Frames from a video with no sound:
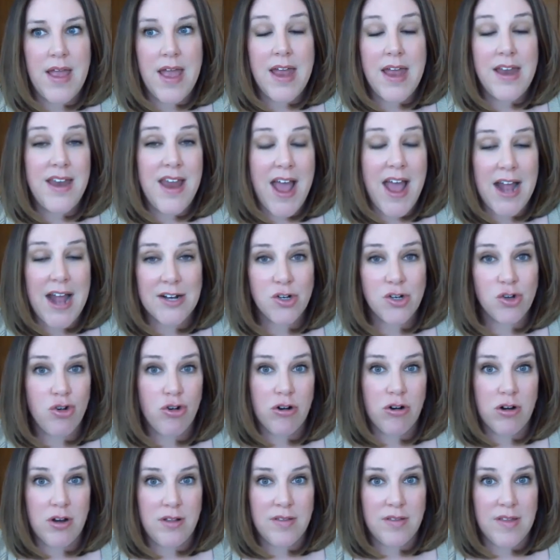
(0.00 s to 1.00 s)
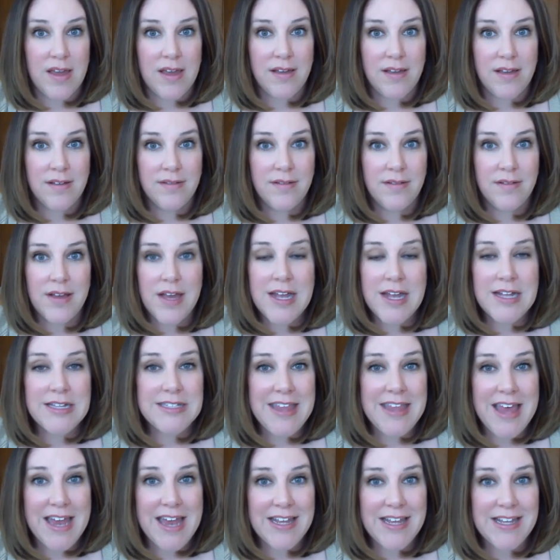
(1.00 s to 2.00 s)
and act accordingly. It's
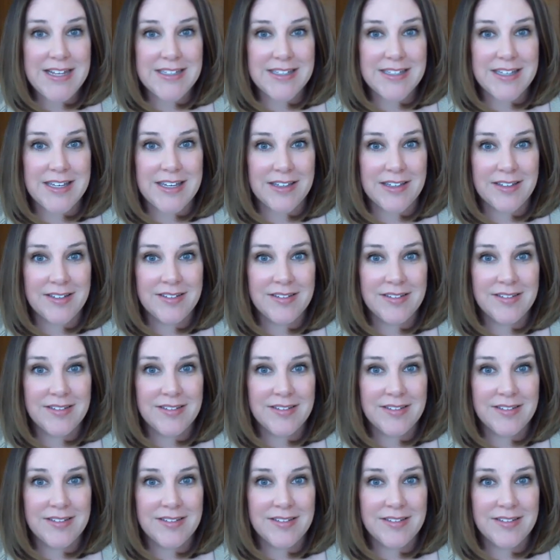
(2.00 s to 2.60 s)
that easy.